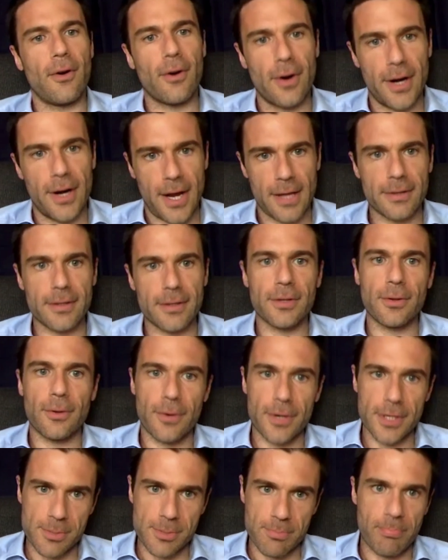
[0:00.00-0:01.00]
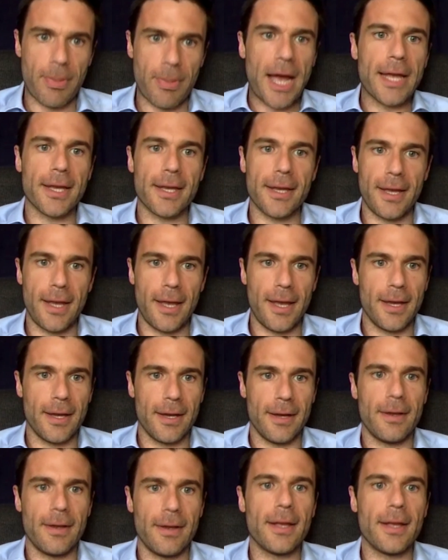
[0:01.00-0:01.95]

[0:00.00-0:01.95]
oriented towards biking,